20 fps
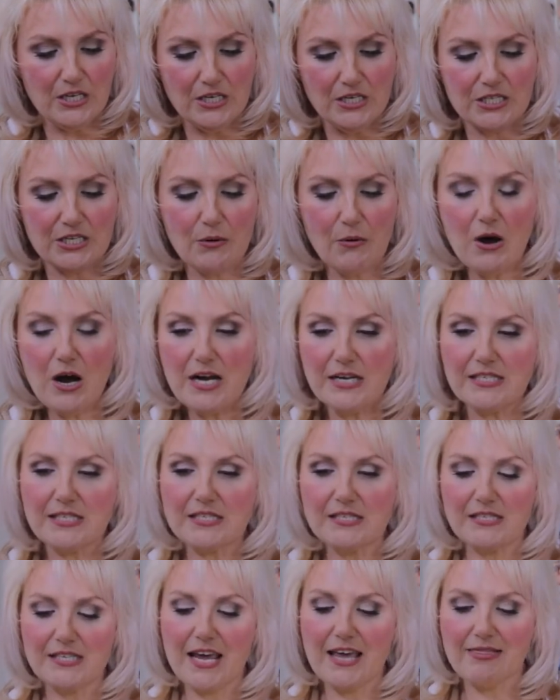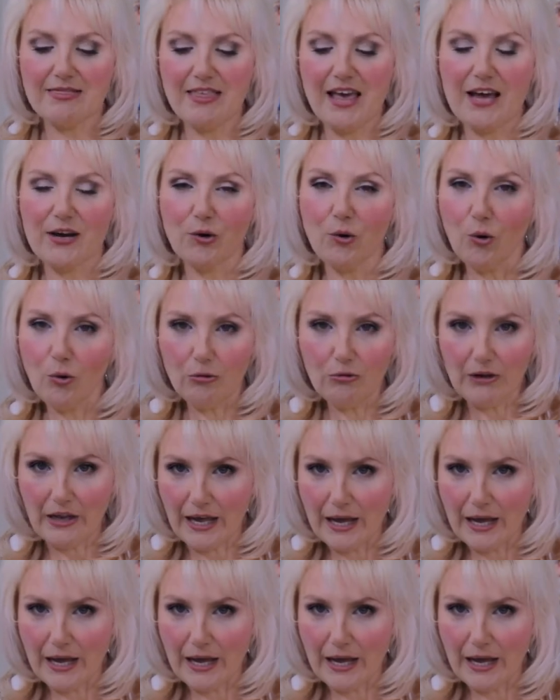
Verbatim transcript: So I set that all